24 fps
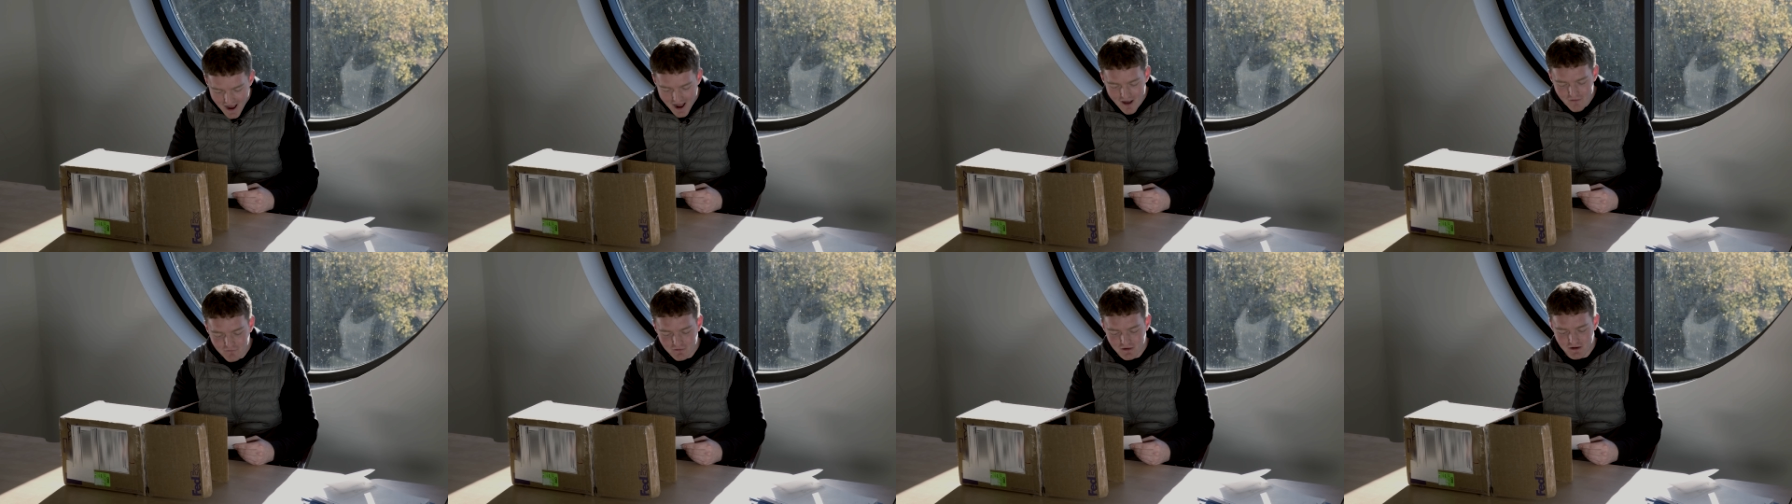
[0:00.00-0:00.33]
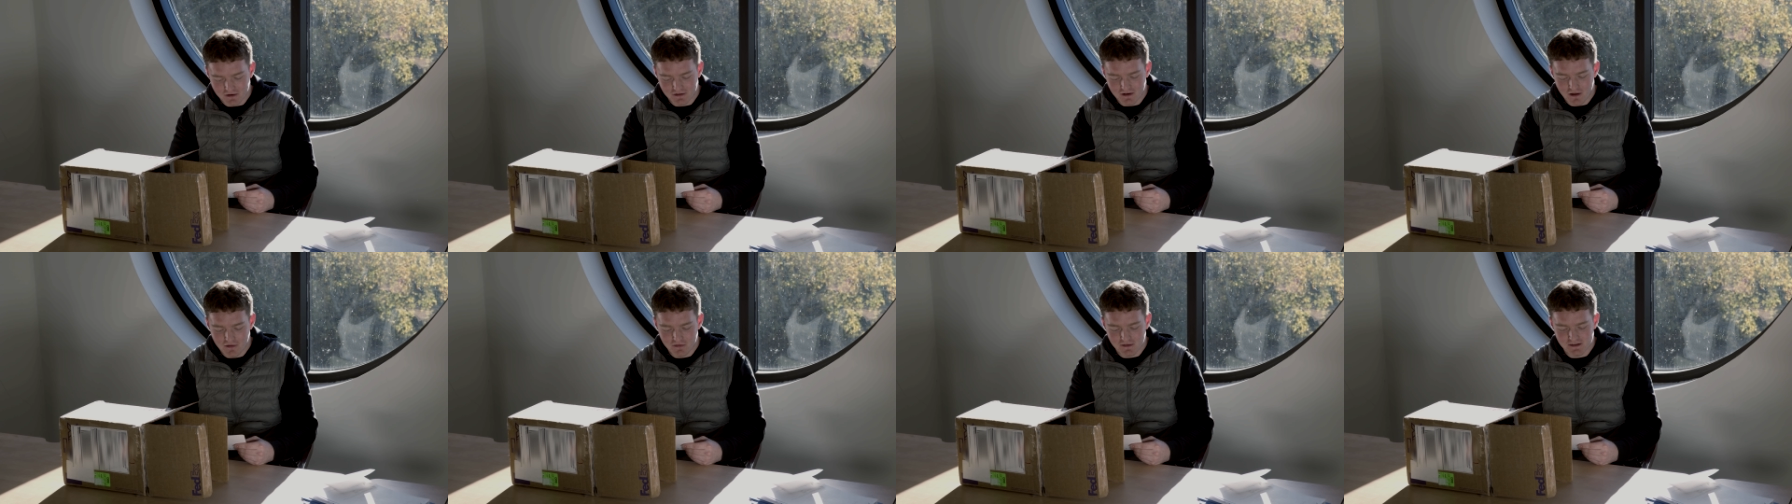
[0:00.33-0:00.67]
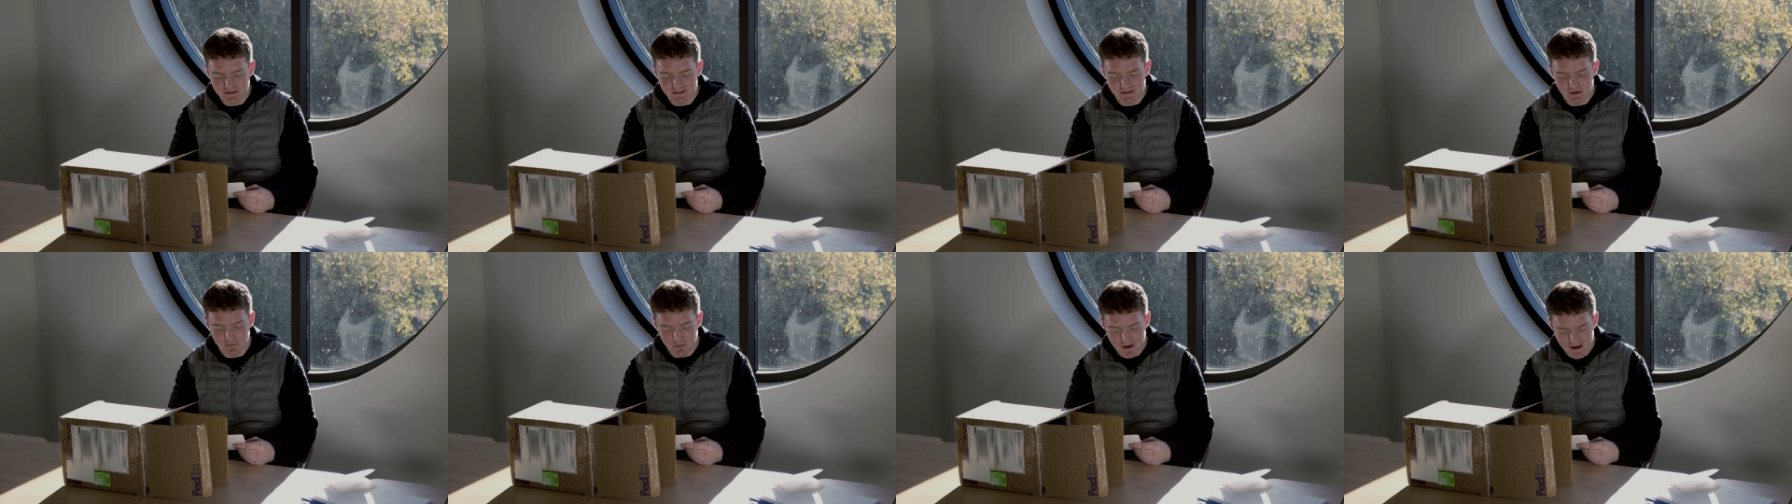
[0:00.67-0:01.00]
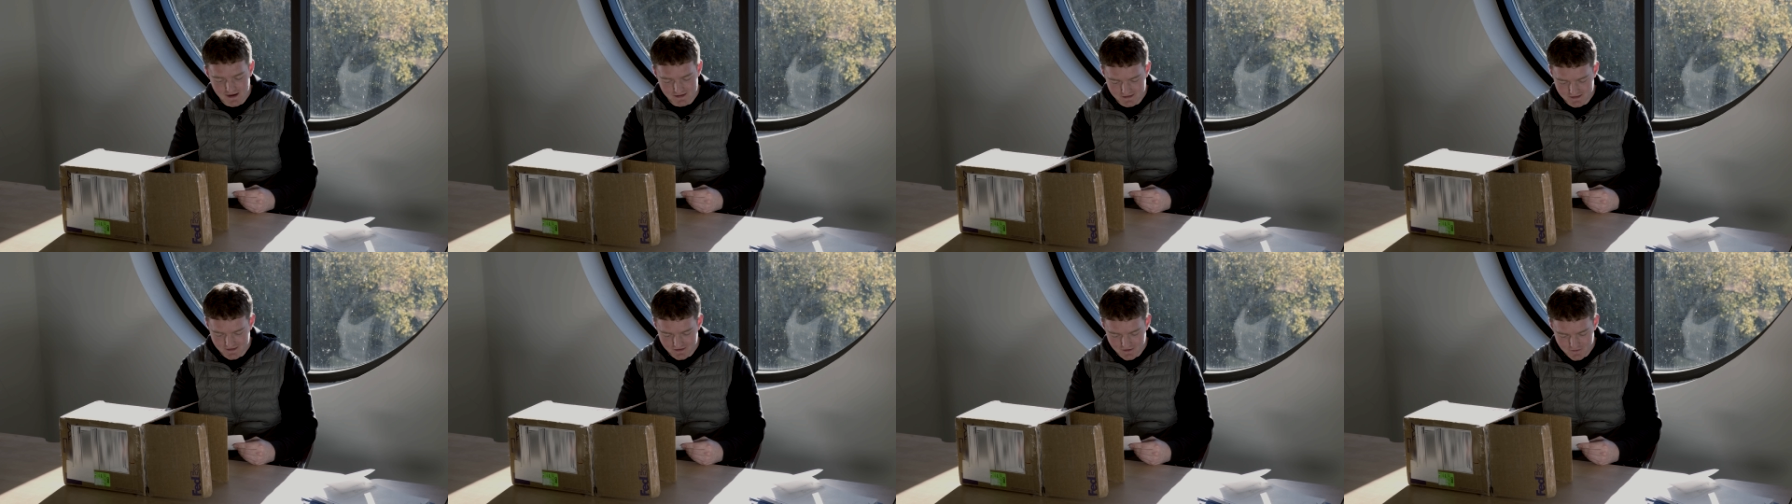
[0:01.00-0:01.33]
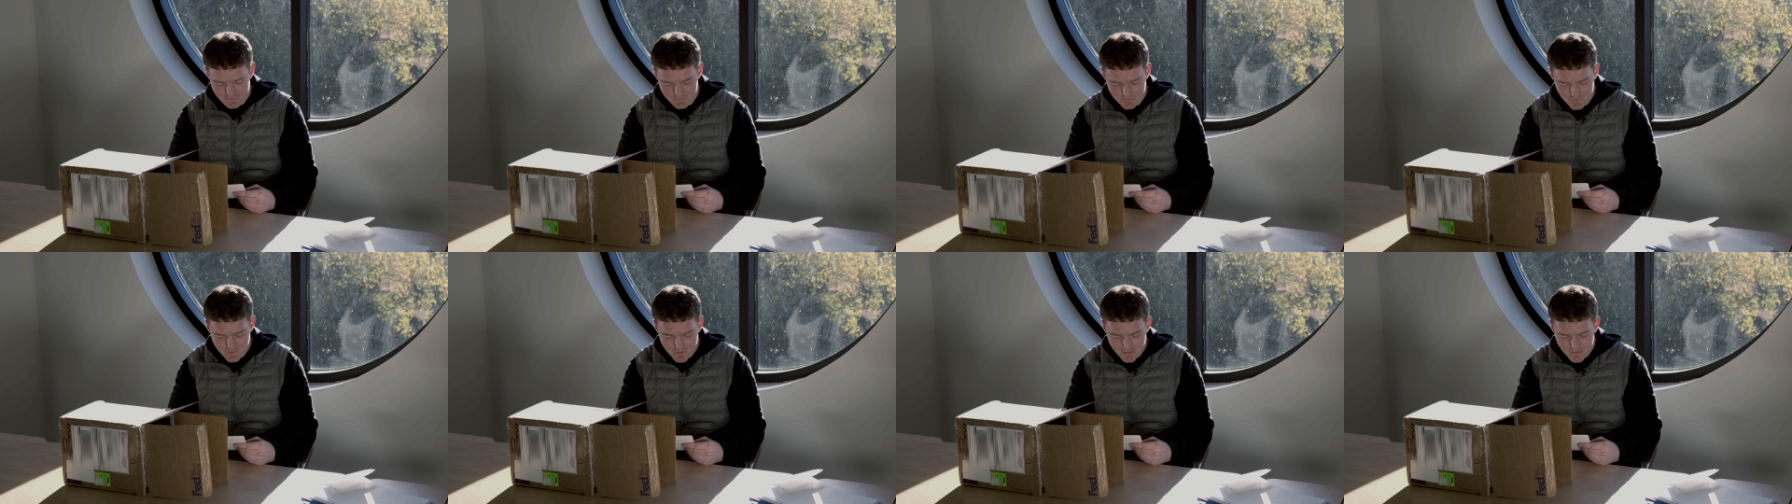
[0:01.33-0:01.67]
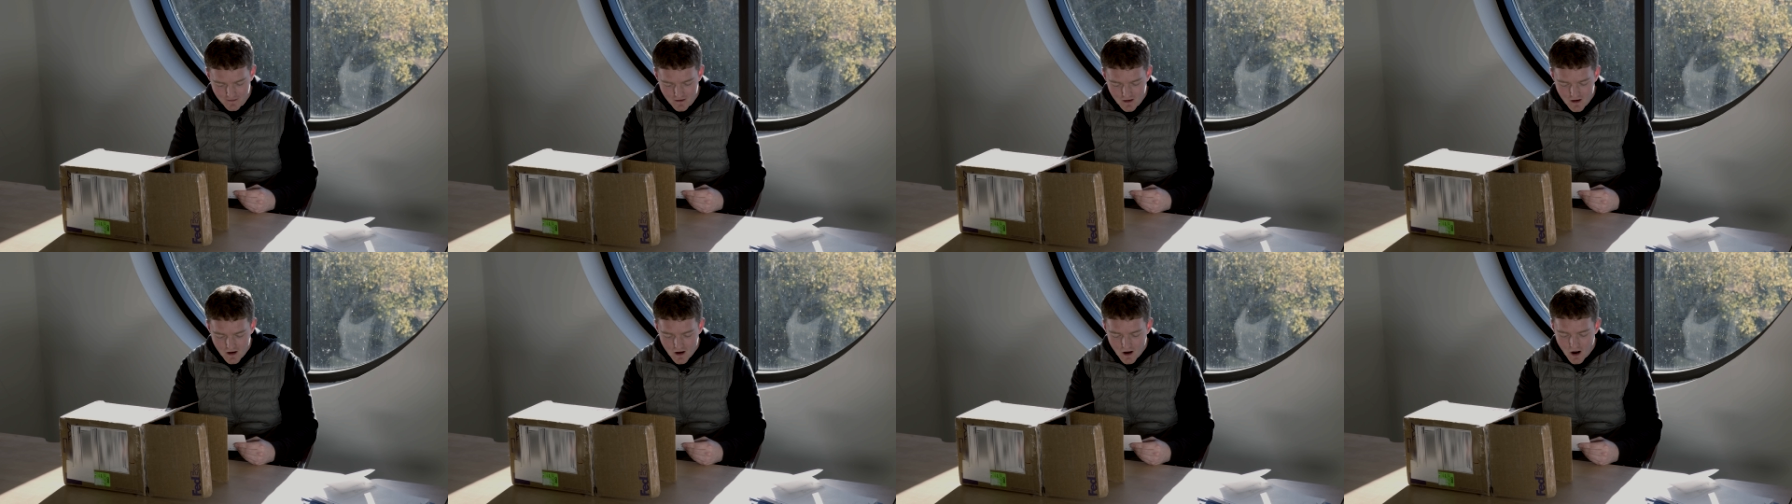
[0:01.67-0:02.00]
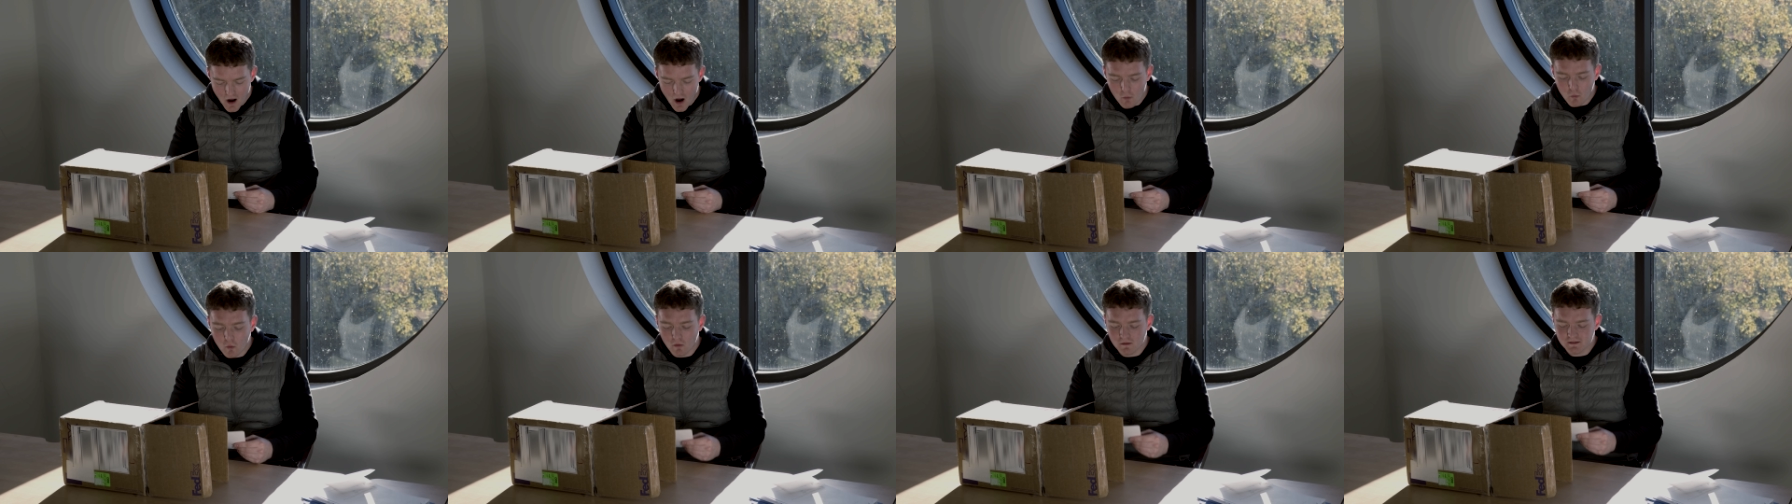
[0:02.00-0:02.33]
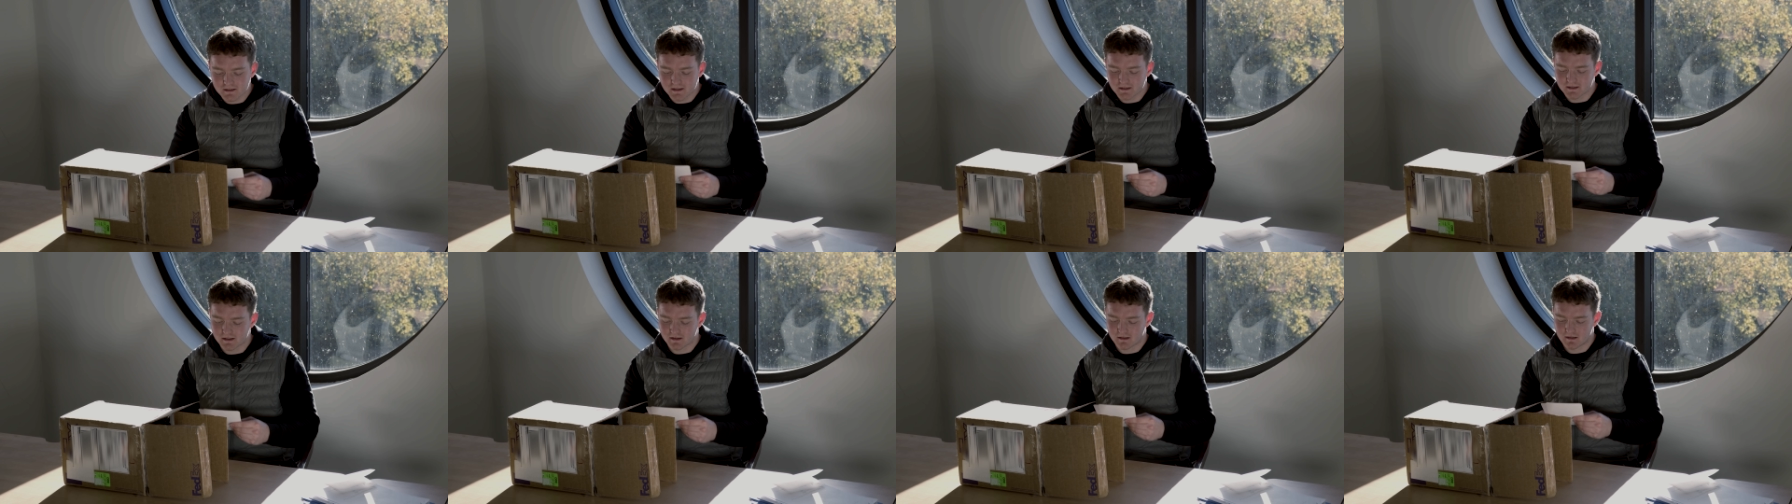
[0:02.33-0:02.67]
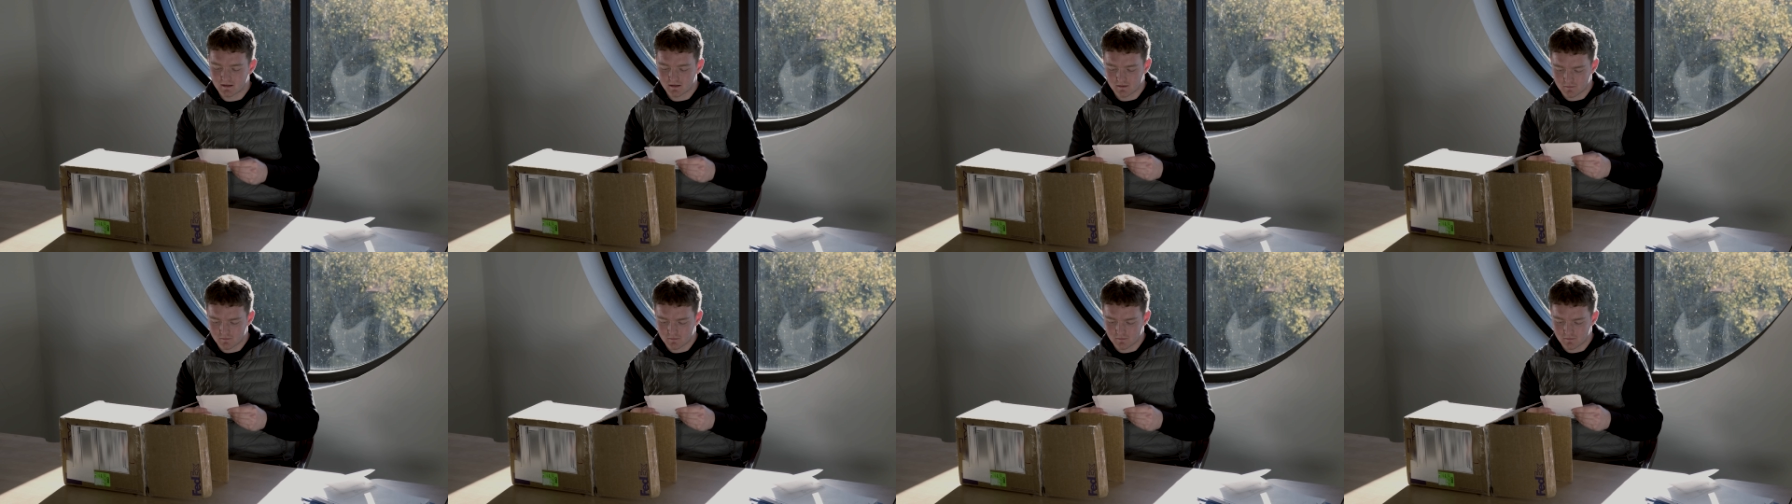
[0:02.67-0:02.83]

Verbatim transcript: have another Sebastian. I wanted to,